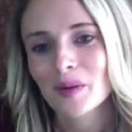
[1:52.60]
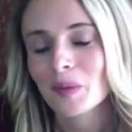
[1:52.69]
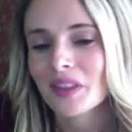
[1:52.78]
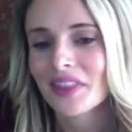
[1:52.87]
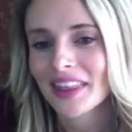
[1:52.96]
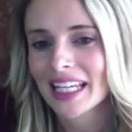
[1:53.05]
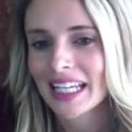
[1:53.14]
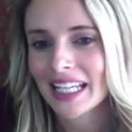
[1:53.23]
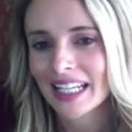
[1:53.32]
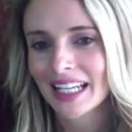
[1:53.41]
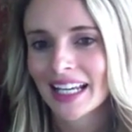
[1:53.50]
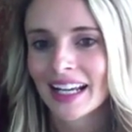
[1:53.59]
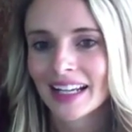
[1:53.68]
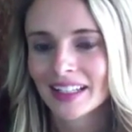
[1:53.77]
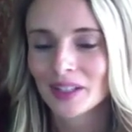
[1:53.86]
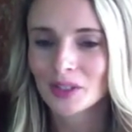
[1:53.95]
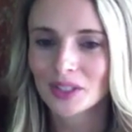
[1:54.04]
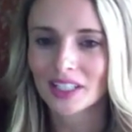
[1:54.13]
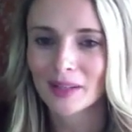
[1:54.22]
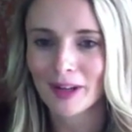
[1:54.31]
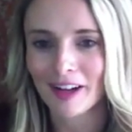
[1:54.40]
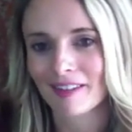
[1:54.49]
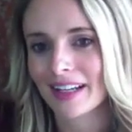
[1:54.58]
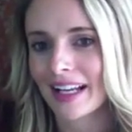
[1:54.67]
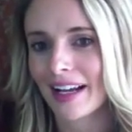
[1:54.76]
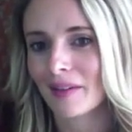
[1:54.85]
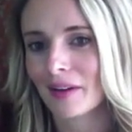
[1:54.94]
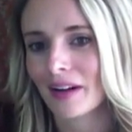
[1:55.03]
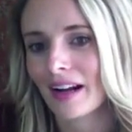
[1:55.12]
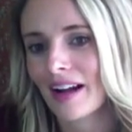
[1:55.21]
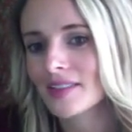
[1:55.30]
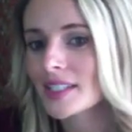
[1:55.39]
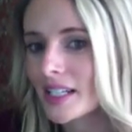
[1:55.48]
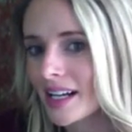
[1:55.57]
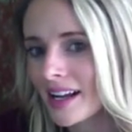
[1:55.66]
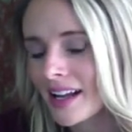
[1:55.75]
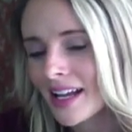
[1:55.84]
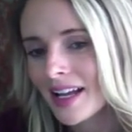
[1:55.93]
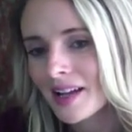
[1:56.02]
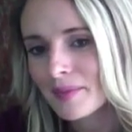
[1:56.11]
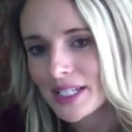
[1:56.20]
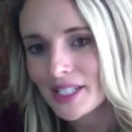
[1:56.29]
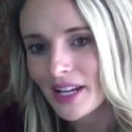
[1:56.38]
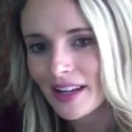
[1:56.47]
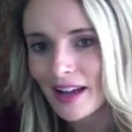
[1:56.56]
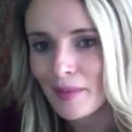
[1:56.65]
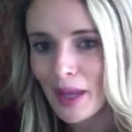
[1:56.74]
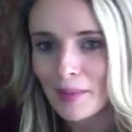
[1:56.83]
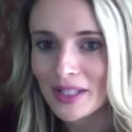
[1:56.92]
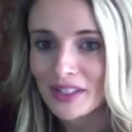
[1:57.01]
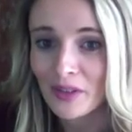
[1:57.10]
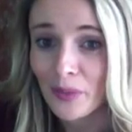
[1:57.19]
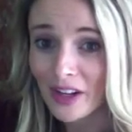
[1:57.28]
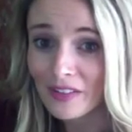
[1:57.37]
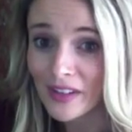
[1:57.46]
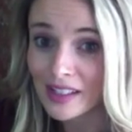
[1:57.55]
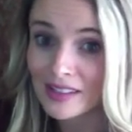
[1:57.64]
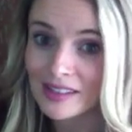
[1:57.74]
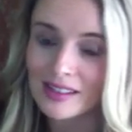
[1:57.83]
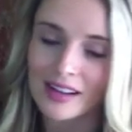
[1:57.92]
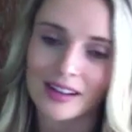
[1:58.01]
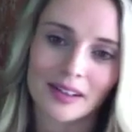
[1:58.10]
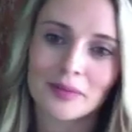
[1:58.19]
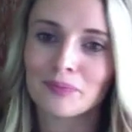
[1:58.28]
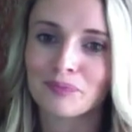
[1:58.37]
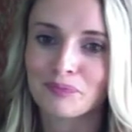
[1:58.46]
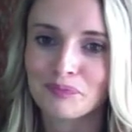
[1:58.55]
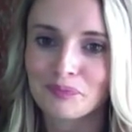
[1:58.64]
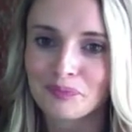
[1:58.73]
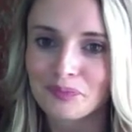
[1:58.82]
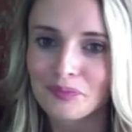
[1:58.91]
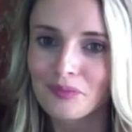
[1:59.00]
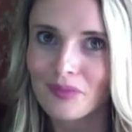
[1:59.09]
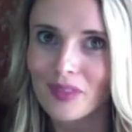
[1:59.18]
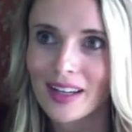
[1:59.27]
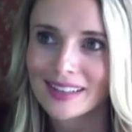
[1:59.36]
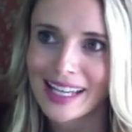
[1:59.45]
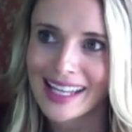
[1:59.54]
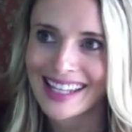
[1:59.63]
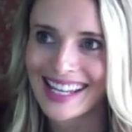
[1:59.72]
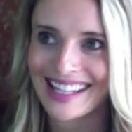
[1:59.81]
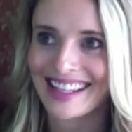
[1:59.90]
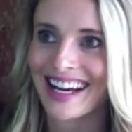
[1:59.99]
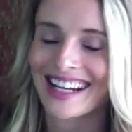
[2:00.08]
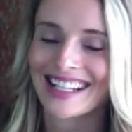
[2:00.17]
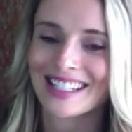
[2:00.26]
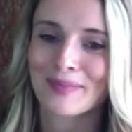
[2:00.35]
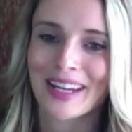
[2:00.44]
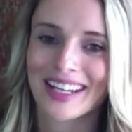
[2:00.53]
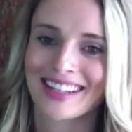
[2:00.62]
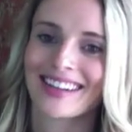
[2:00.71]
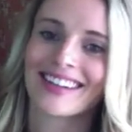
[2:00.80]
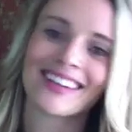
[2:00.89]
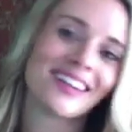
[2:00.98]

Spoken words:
But then, usually about an hour after my shake, I make myself breakfast. Lately, that has been